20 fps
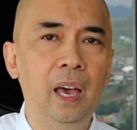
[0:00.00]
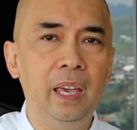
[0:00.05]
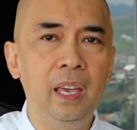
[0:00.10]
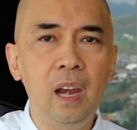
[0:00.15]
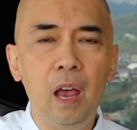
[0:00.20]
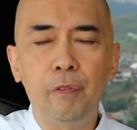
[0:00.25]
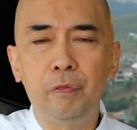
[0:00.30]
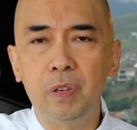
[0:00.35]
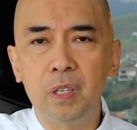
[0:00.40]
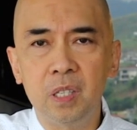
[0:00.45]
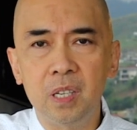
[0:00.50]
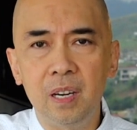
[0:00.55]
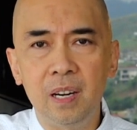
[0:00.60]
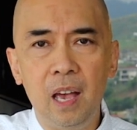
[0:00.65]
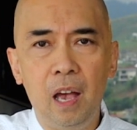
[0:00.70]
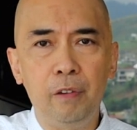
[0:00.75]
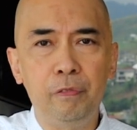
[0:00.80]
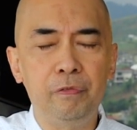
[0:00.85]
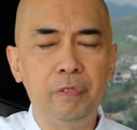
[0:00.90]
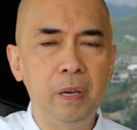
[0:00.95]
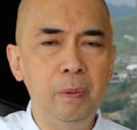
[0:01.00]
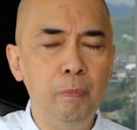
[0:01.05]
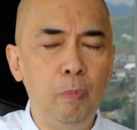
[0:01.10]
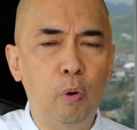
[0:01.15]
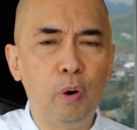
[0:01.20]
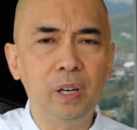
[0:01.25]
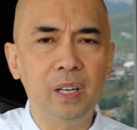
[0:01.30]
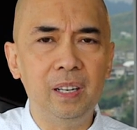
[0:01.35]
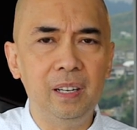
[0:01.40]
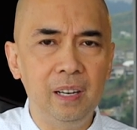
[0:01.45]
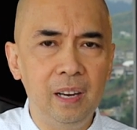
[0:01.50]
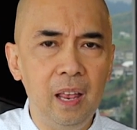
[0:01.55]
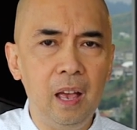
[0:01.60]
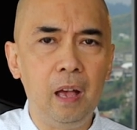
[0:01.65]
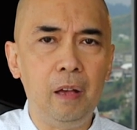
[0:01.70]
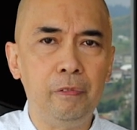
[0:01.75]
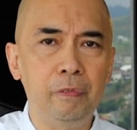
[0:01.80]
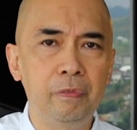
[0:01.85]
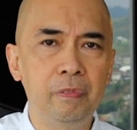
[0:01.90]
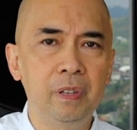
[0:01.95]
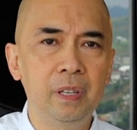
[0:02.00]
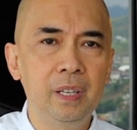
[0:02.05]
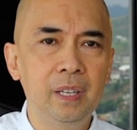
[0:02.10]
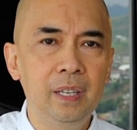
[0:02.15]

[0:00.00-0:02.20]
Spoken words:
Enough is Enough and More Than Enough,